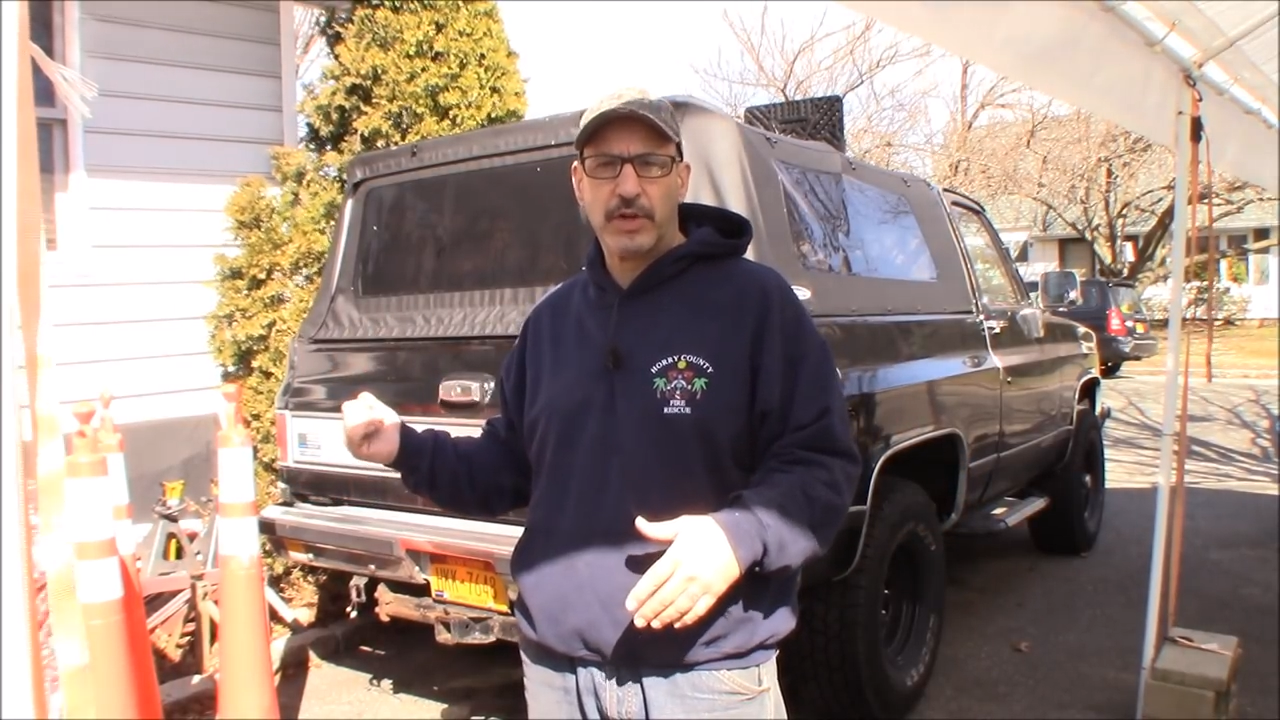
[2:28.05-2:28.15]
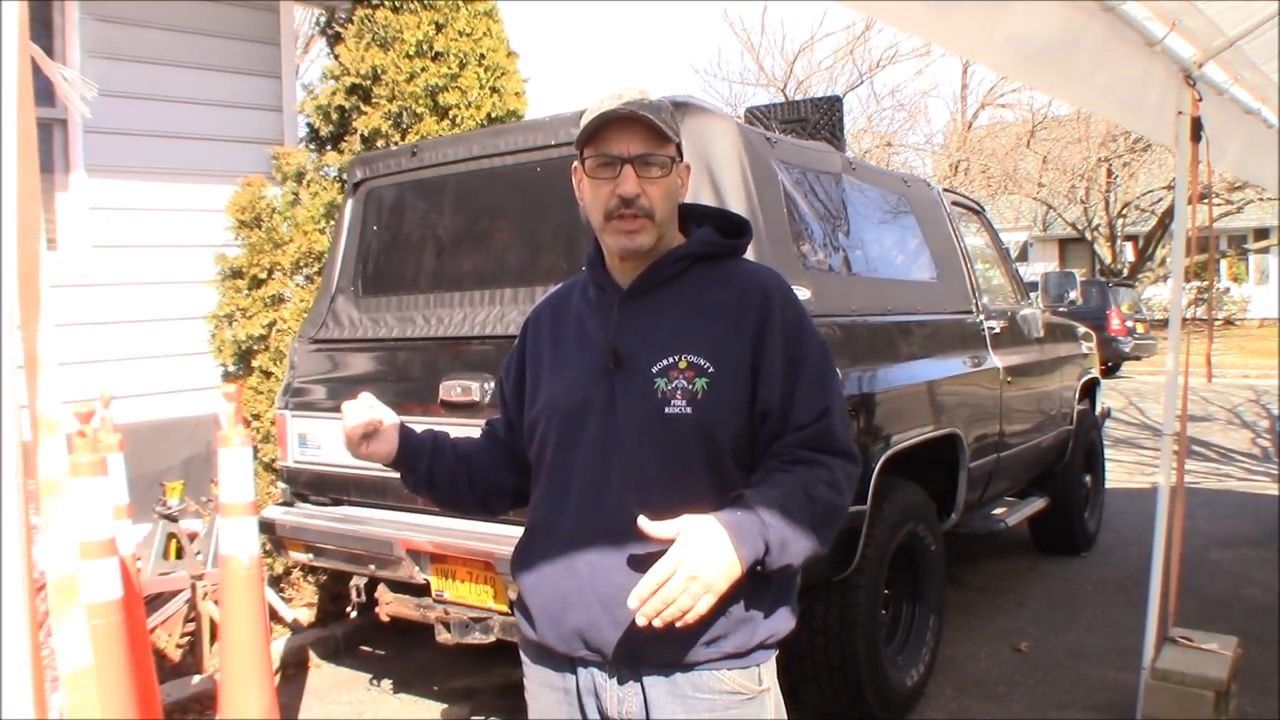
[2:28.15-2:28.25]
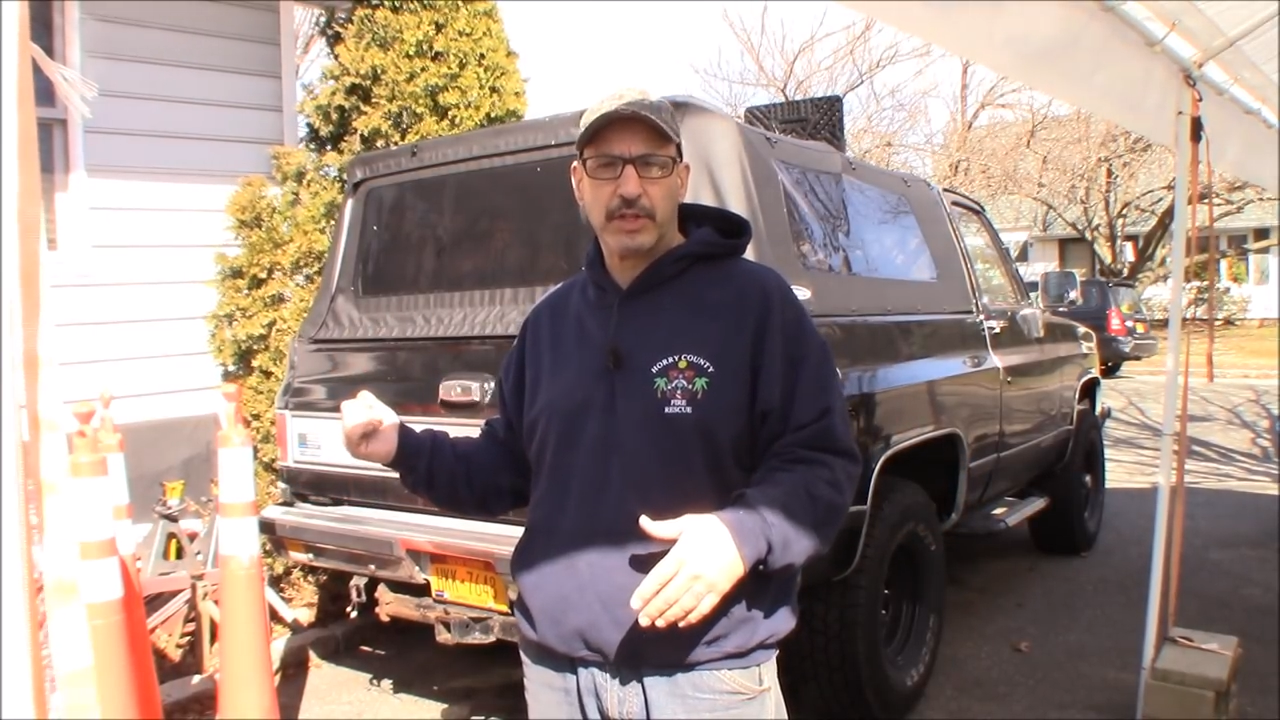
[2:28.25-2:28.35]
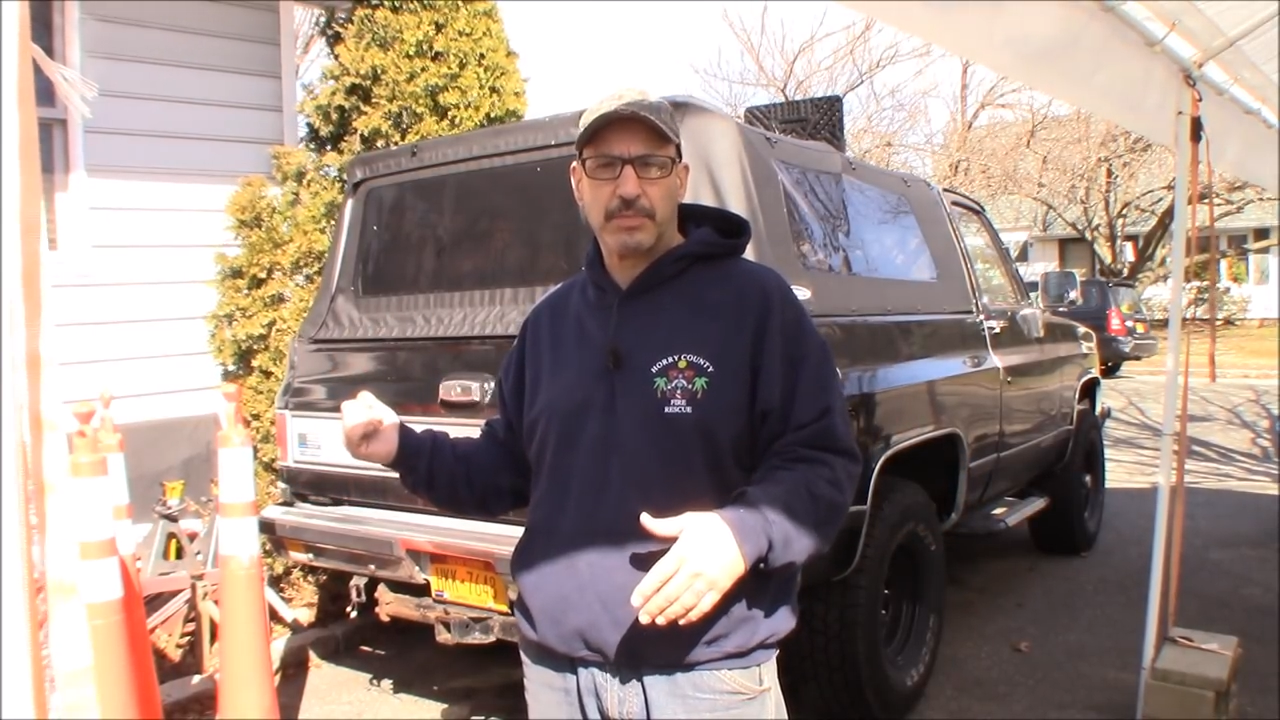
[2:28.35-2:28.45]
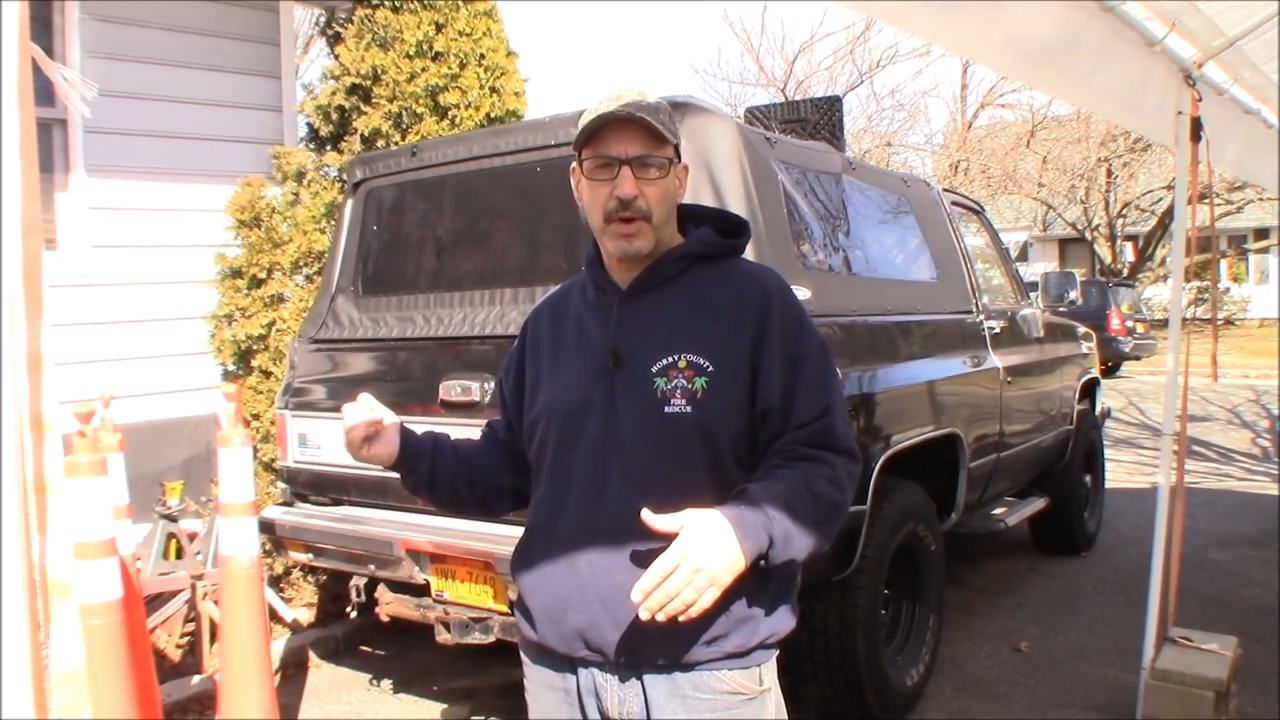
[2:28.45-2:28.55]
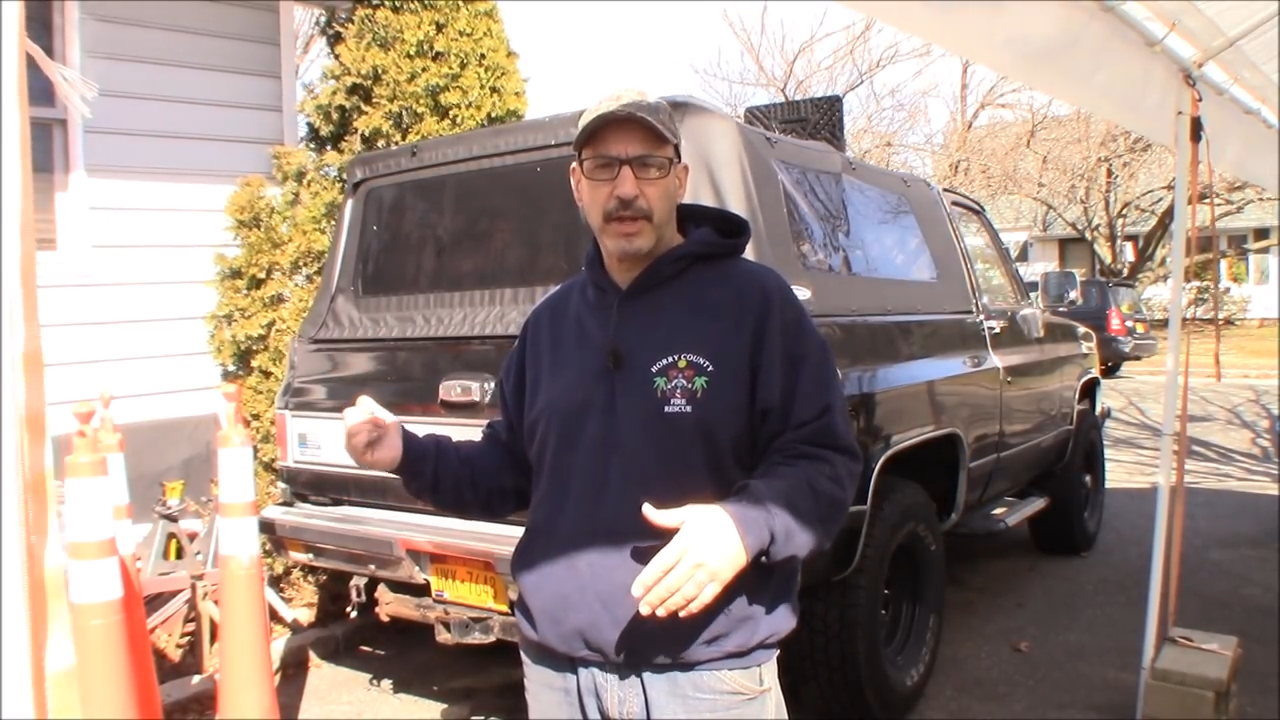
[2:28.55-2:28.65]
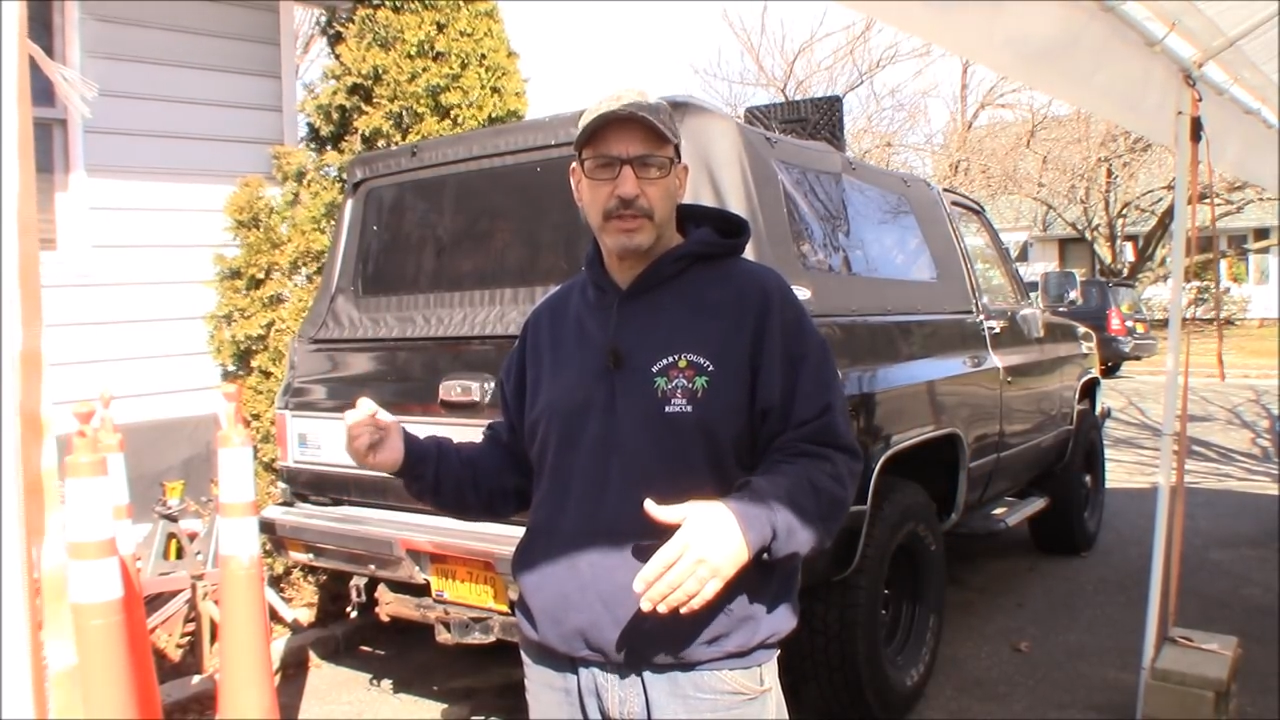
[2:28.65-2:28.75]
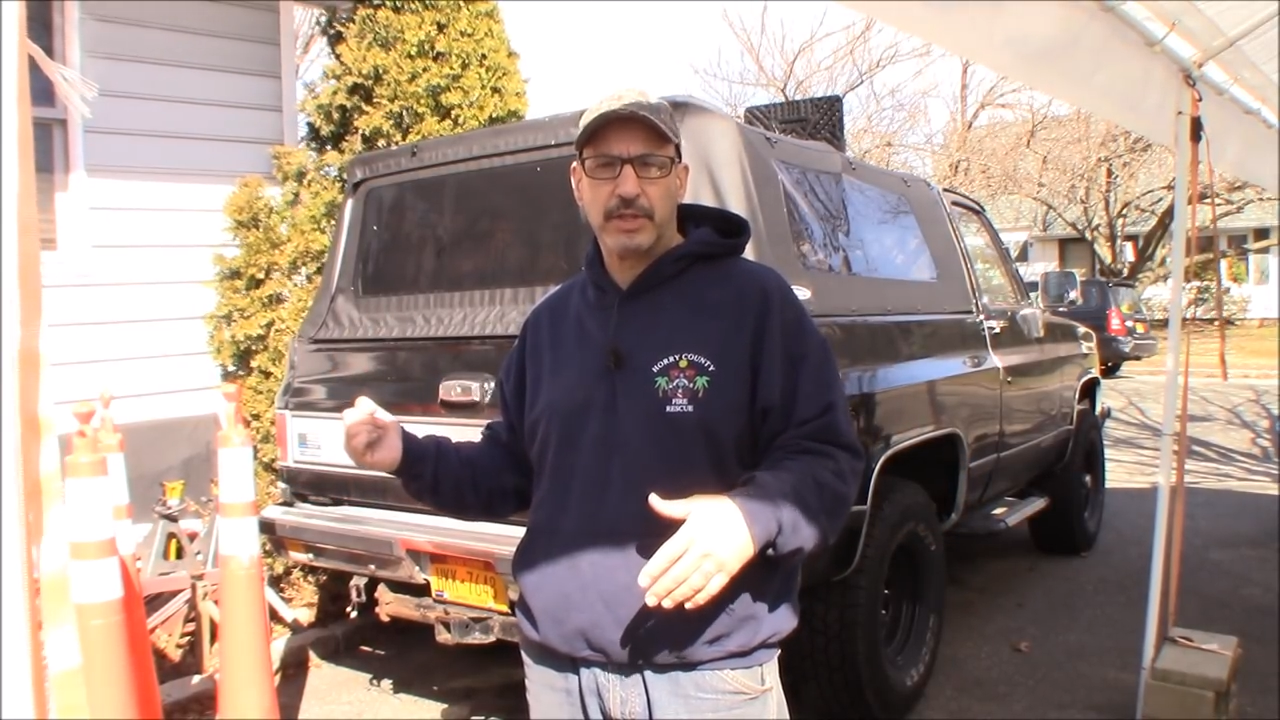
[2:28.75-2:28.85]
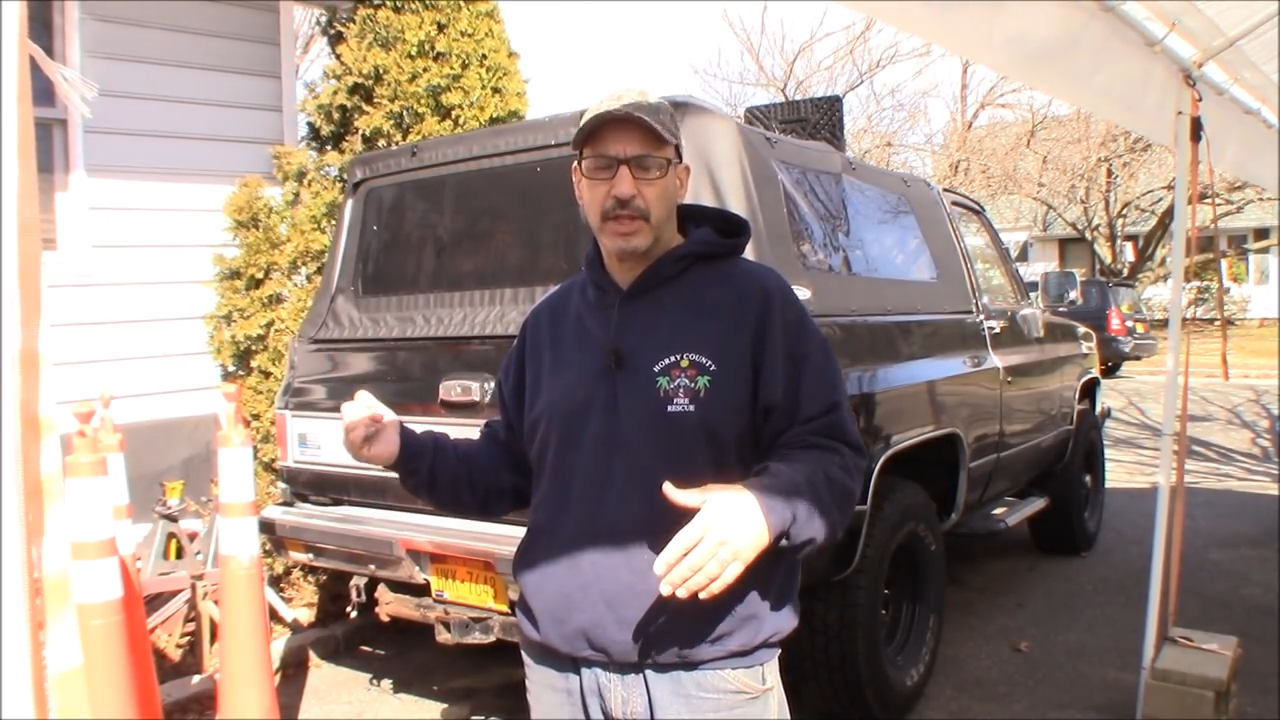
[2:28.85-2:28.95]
to disc brakes